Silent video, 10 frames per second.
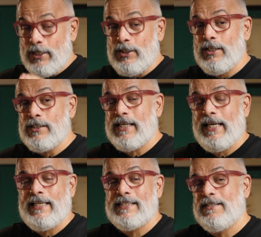this
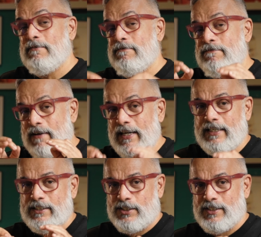is the
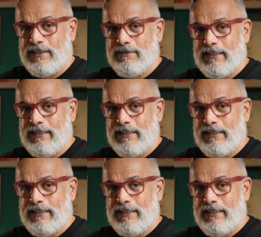finest